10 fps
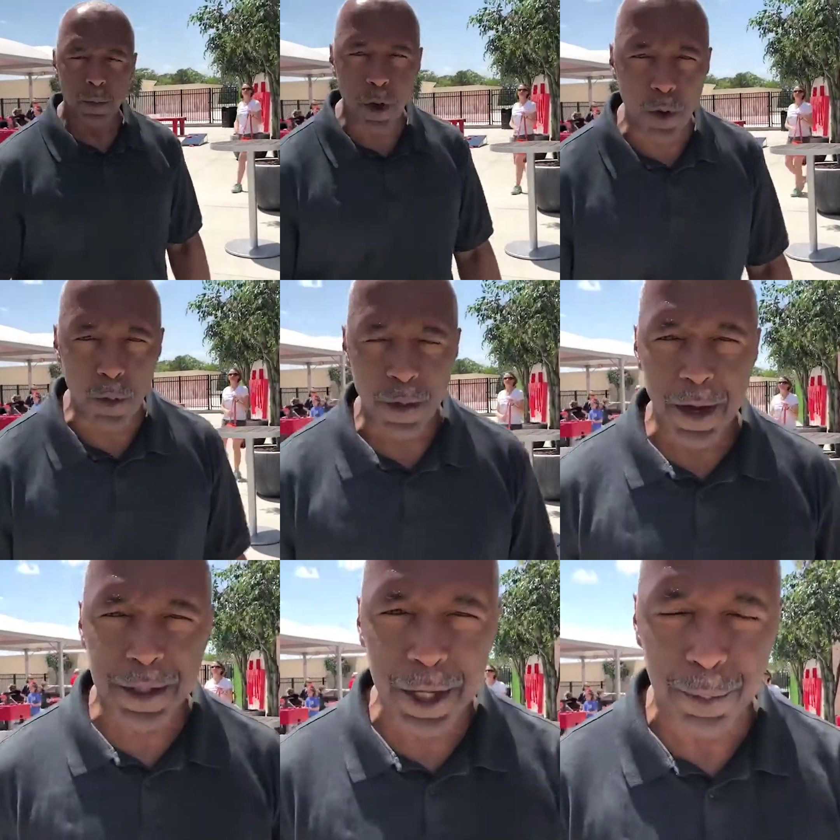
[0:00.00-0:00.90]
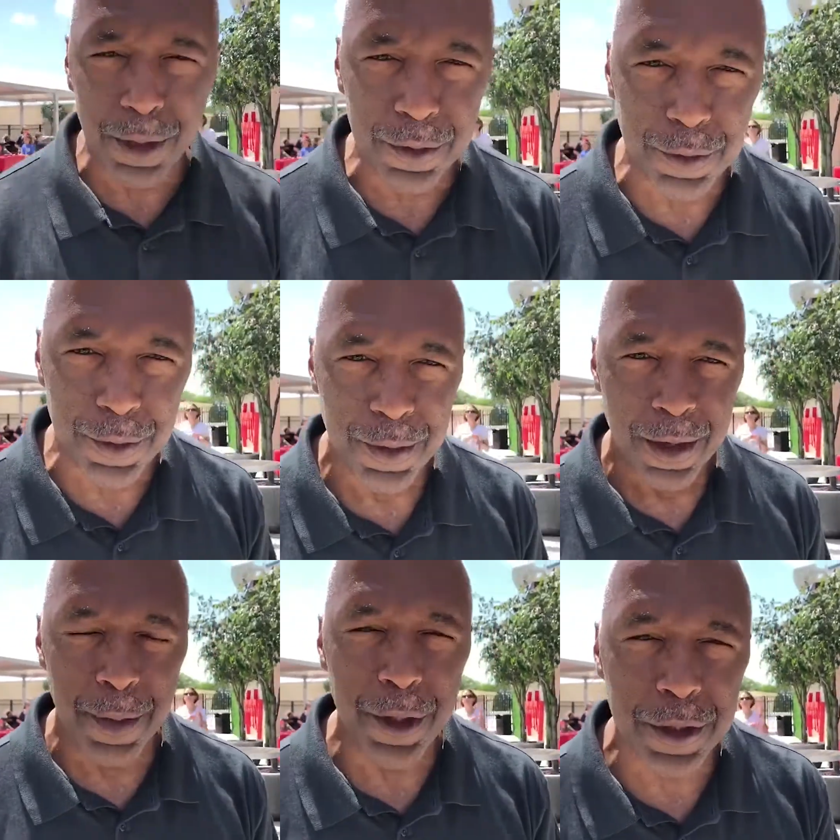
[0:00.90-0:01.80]
Whoa, I can't believe it.
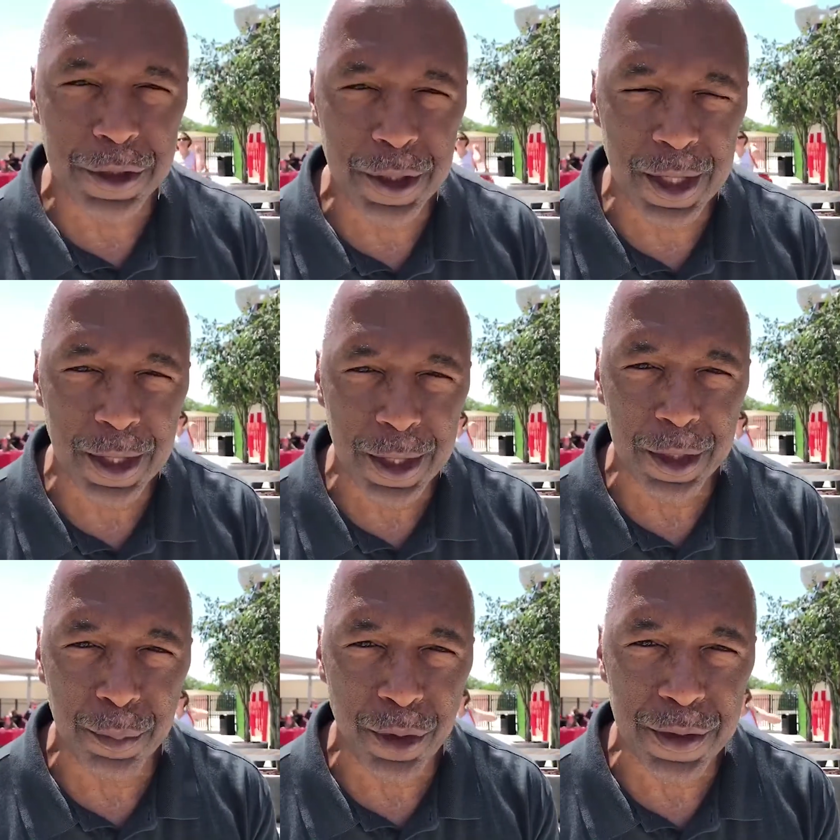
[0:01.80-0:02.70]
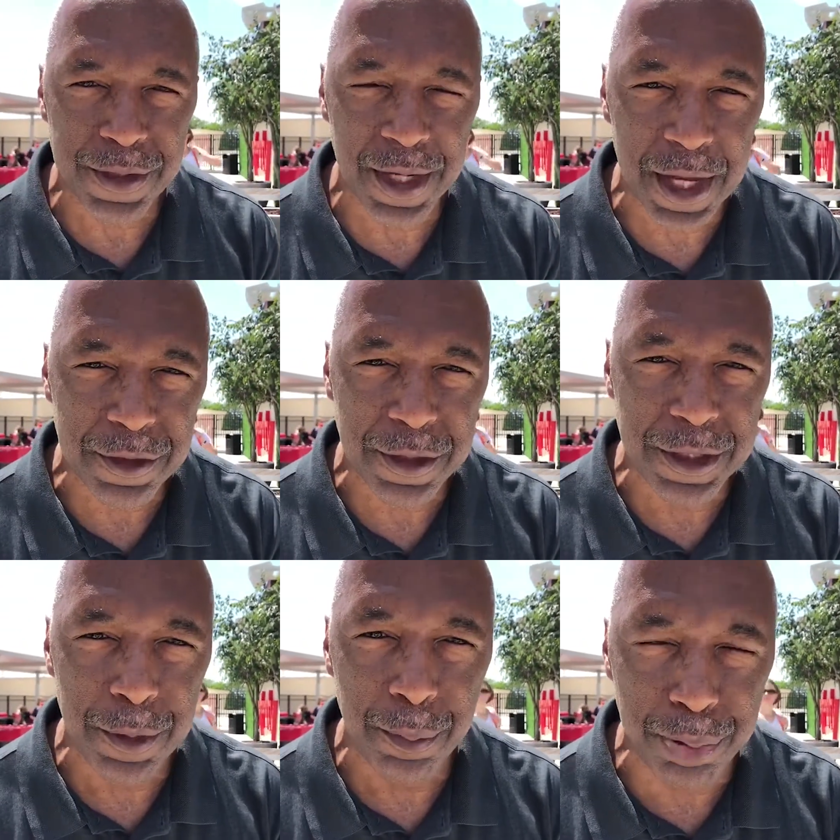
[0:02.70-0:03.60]
I'm here to see the Atlanta Braves, and I actually
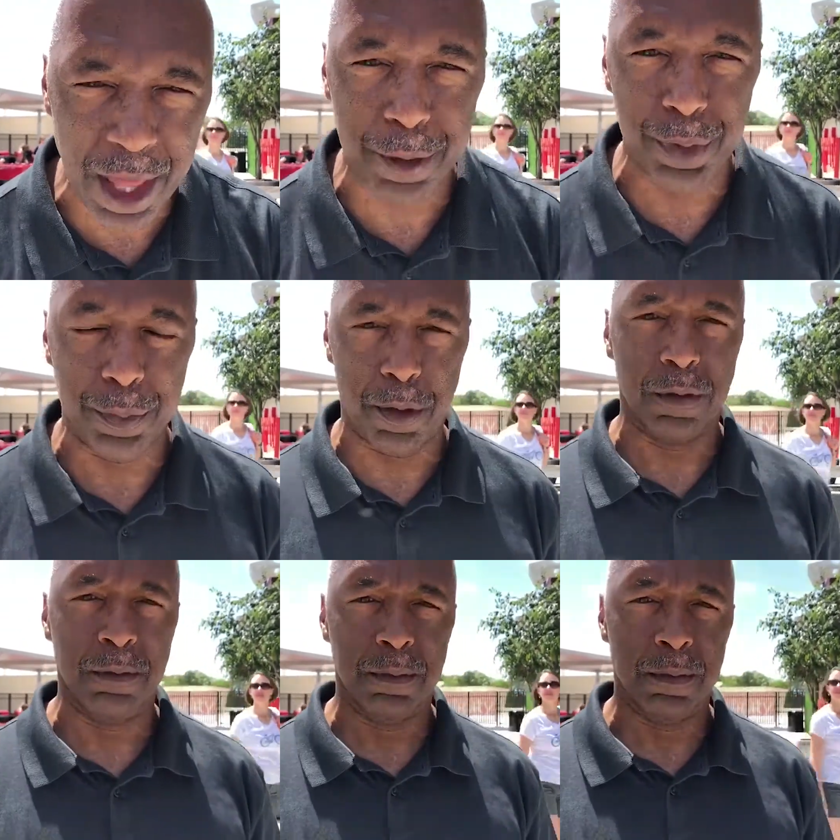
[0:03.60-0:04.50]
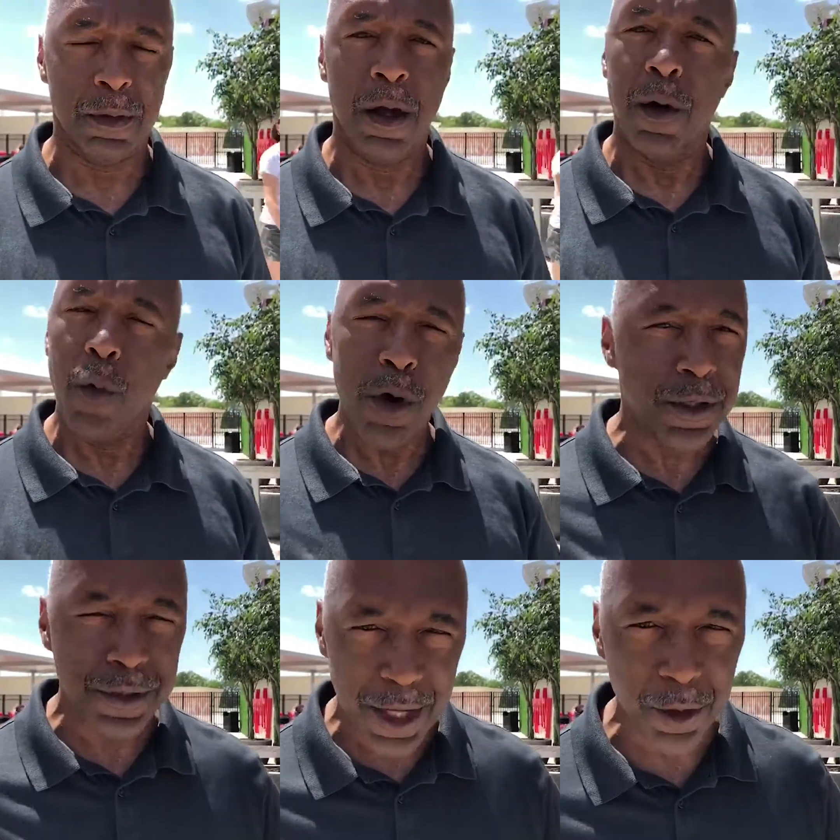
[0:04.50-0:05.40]
see black people. What
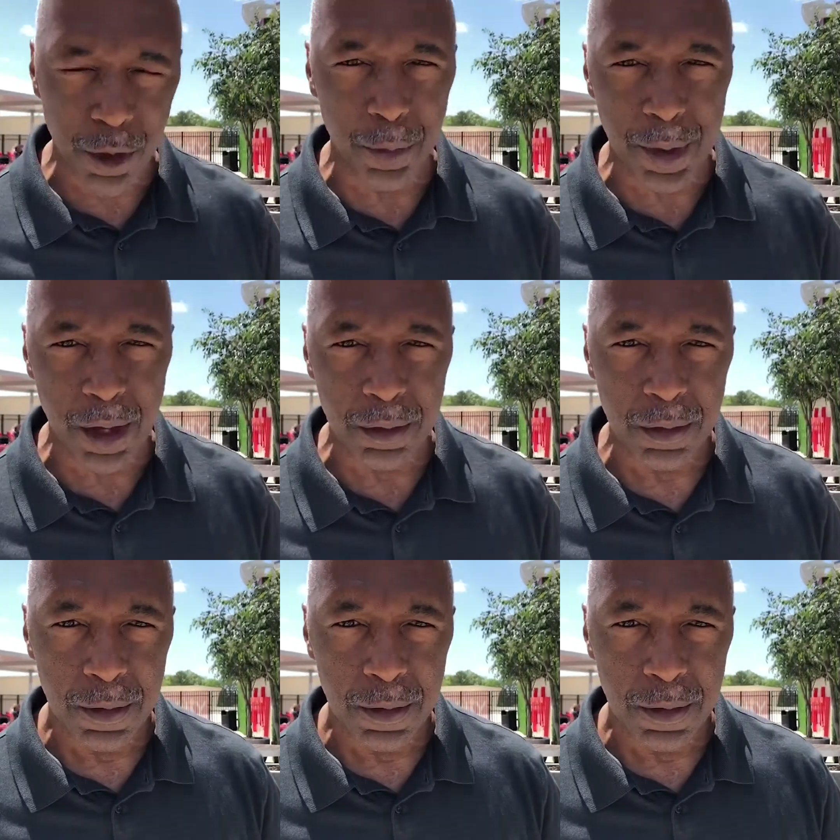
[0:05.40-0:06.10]
is that all about?